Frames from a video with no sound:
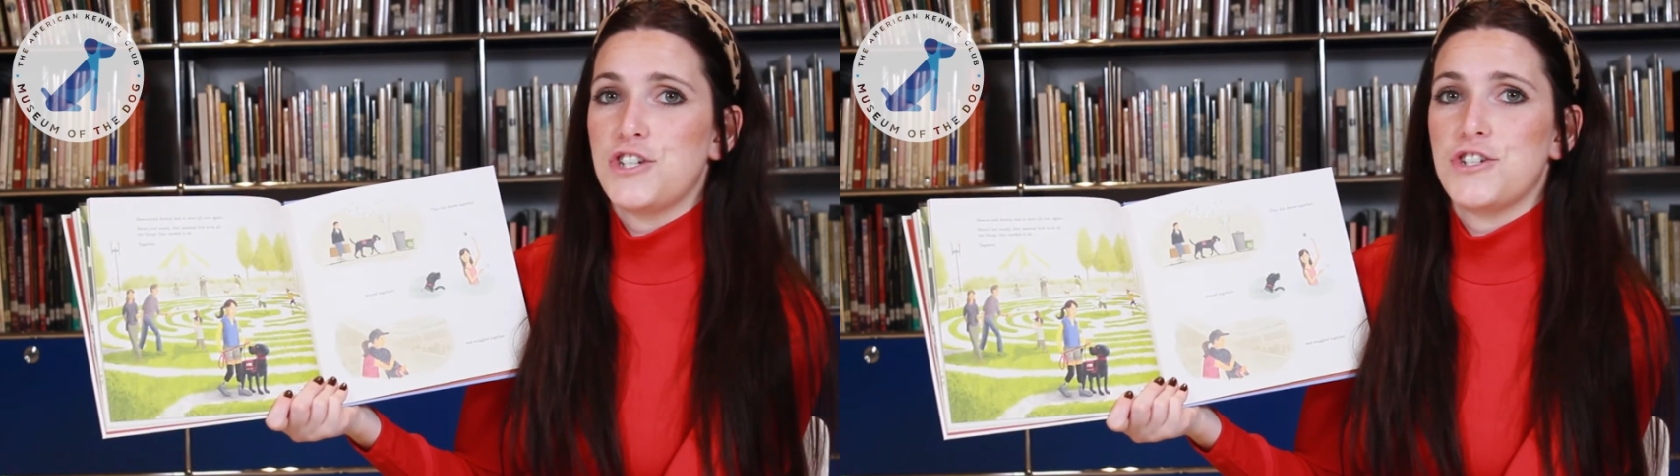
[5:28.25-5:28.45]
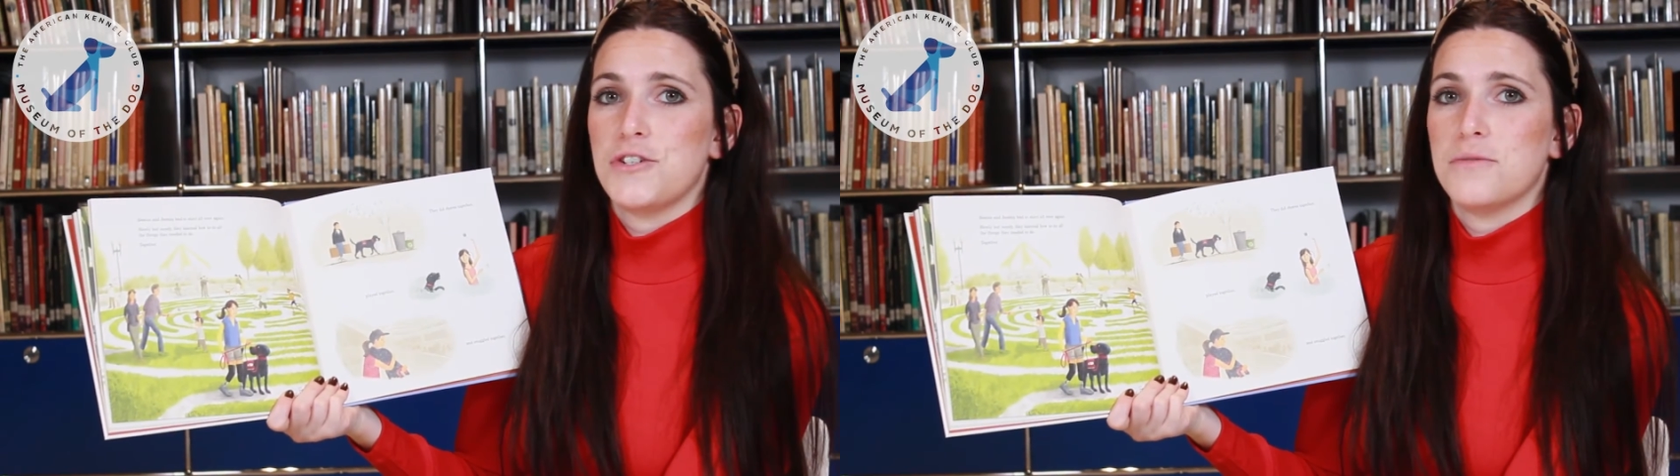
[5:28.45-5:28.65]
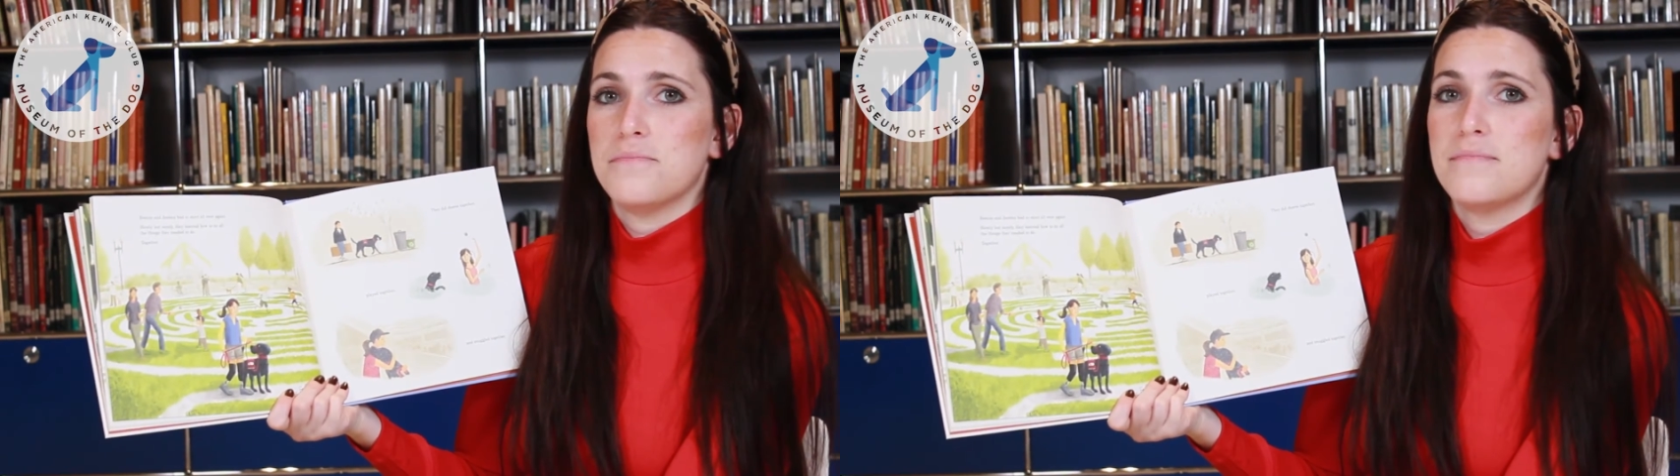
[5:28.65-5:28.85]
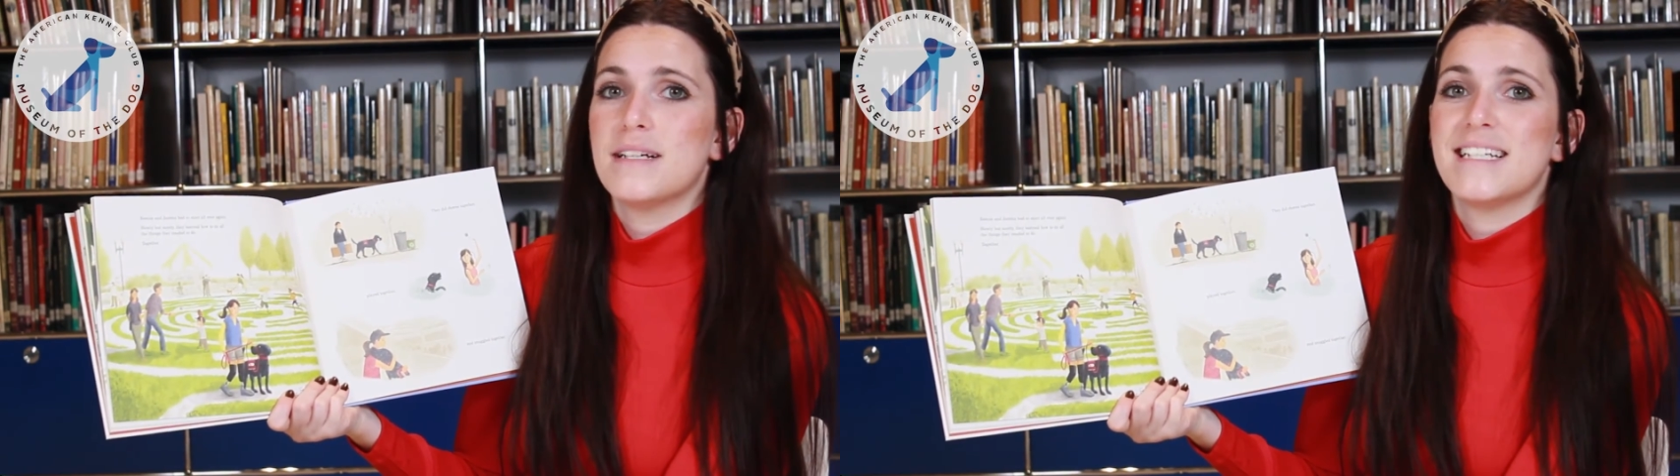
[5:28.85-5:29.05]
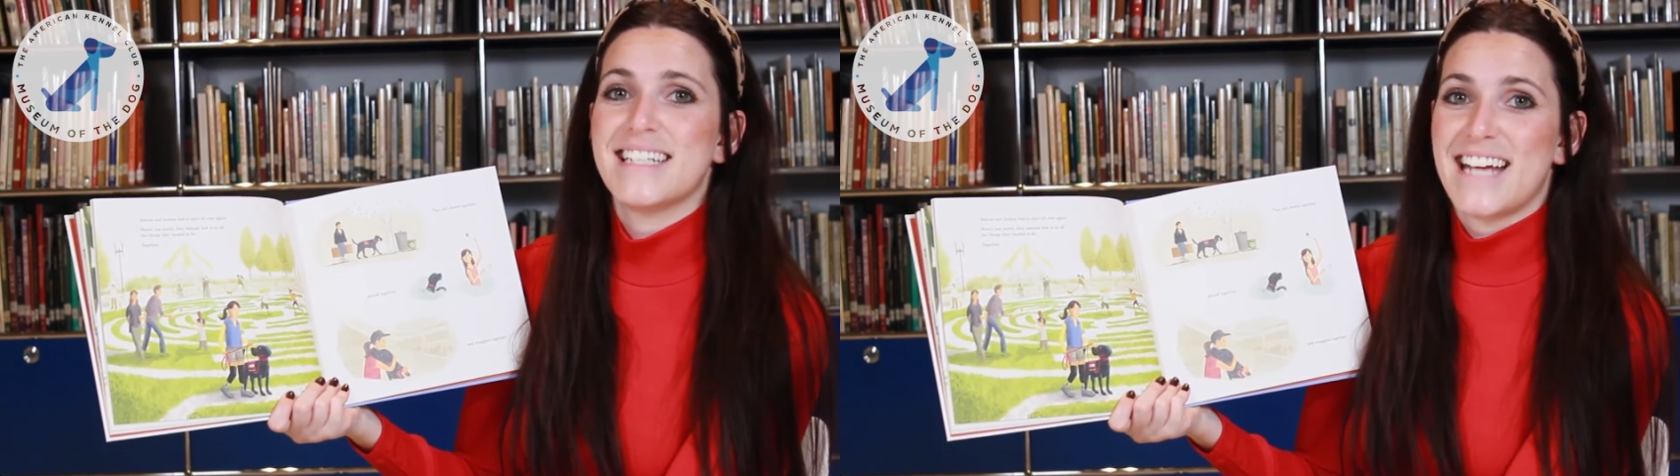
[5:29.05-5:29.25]
to do
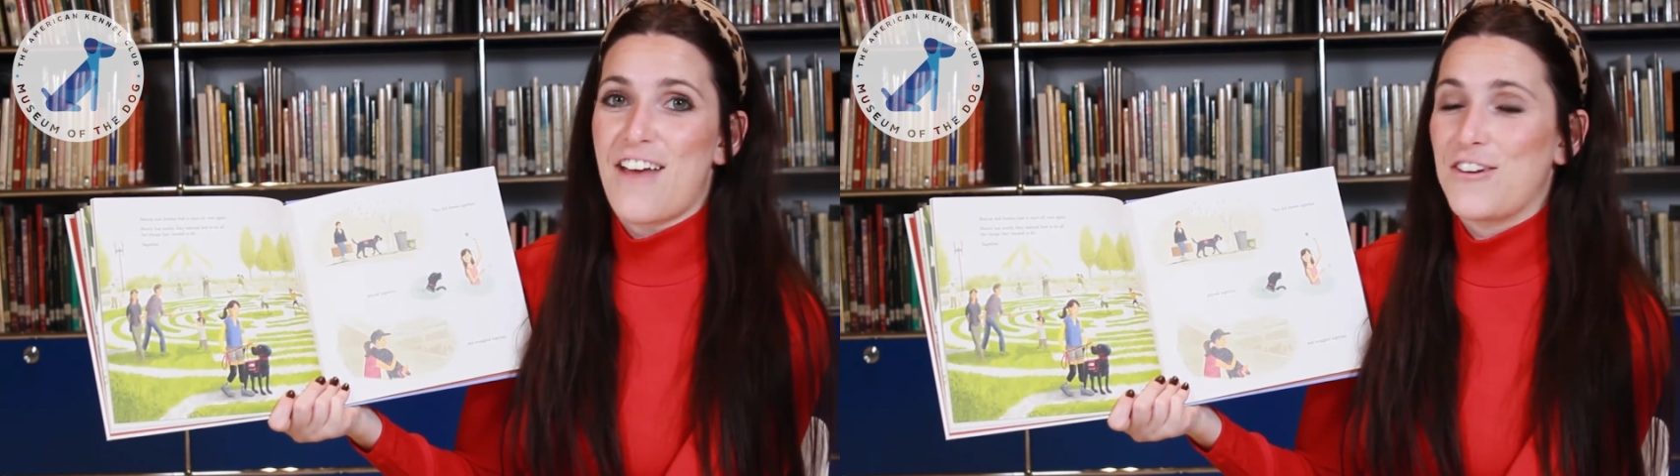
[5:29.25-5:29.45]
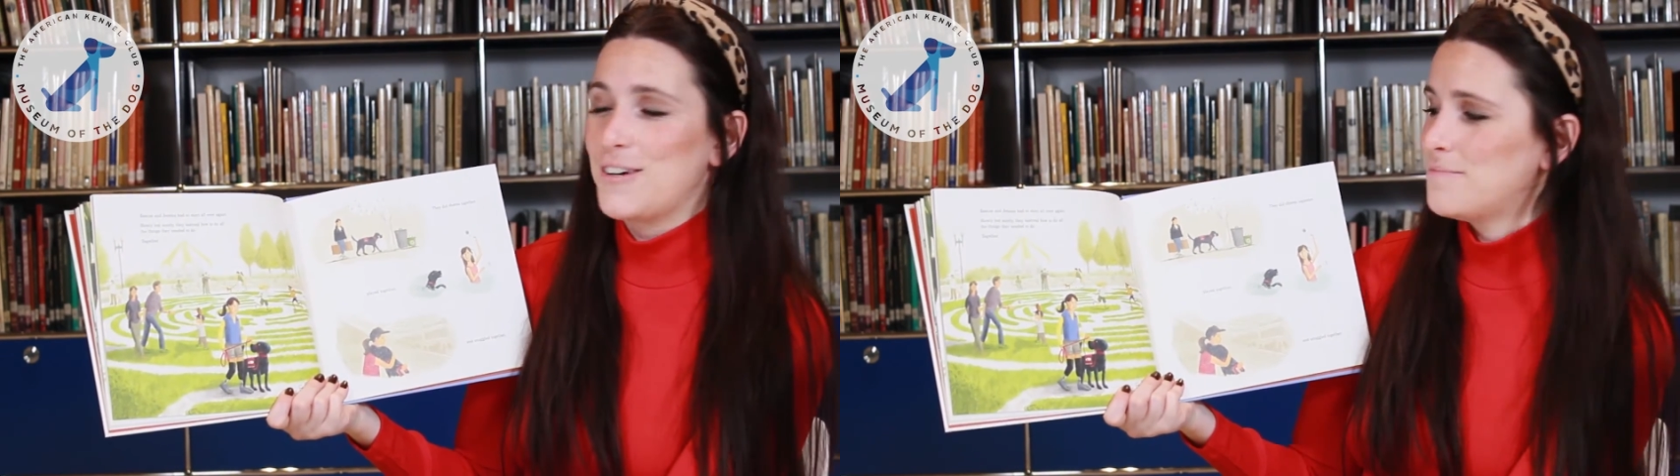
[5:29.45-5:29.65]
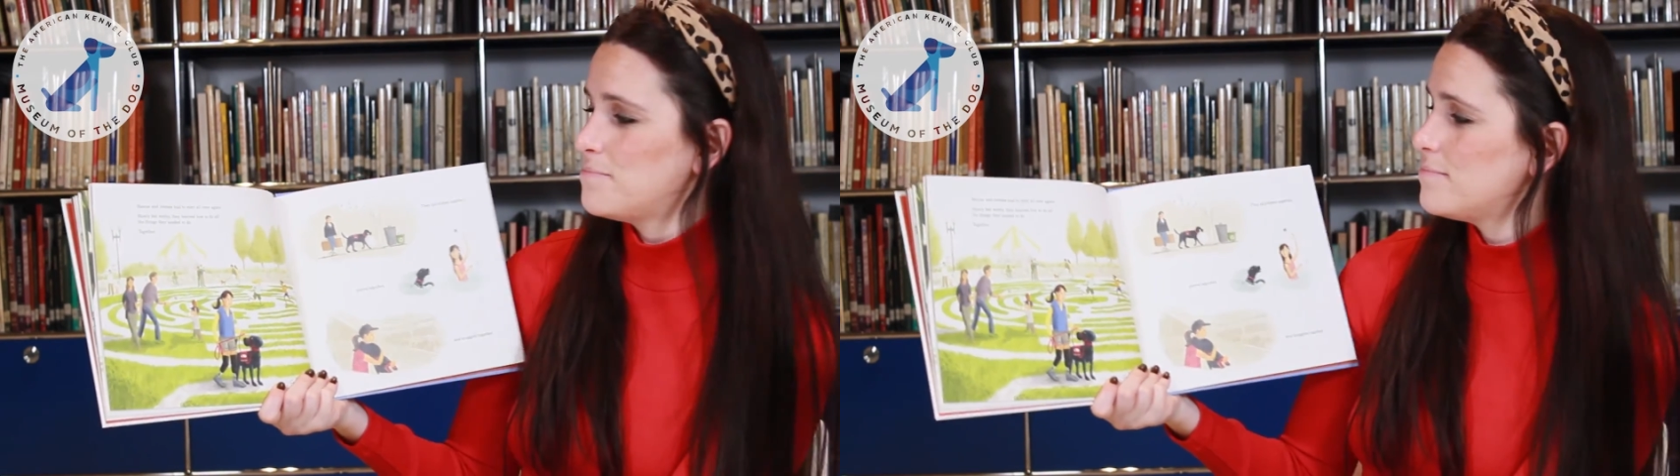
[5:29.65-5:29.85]
together.